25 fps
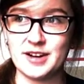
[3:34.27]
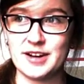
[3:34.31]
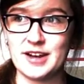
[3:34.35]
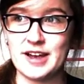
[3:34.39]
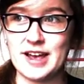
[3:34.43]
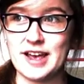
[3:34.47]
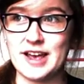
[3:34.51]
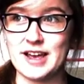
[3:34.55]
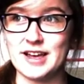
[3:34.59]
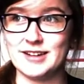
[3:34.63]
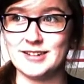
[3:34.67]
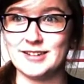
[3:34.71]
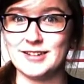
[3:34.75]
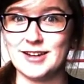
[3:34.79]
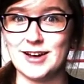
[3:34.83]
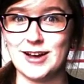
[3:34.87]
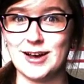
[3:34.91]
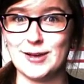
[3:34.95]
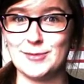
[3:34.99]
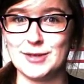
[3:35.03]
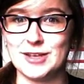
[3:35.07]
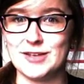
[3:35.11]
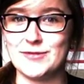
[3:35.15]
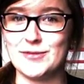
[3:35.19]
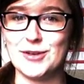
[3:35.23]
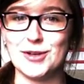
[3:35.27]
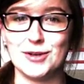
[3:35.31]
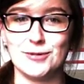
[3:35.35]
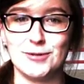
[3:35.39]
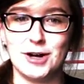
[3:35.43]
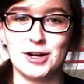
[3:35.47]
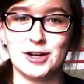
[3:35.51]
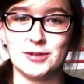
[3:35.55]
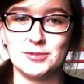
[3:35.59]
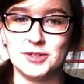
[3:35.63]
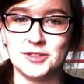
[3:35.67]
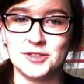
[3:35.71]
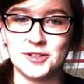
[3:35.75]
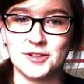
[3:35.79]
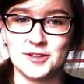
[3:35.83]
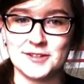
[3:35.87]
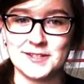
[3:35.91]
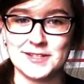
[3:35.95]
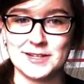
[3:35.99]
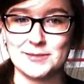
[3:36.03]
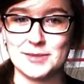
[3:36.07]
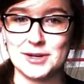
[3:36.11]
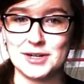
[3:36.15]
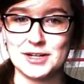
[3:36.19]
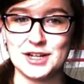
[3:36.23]
and Evie, you're welcome to do
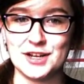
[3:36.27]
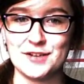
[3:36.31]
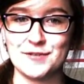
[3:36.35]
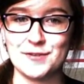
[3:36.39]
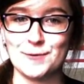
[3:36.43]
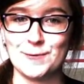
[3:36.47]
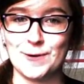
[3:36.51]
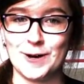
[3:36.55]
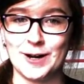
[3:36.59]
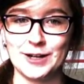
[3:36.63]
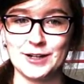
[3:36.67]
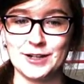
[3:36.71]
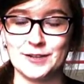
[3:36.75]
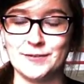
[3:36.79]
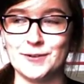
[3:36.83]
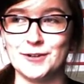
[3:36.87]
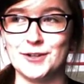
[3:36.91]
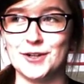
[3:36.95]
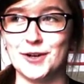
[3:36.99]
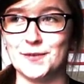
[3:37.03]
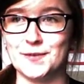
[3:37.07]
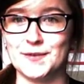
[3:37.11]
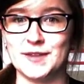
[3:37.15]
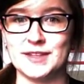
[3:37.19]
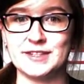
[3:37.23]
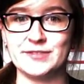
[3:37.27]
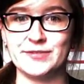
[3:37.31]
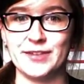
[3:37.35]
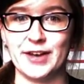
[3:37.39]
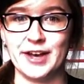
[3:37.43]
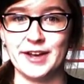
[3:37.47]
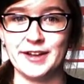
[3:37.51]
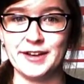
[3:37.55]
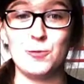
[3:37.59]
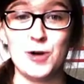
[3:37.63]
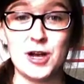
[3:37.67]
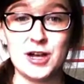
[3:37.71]
this on Monday if you want. If you don't, that's fine.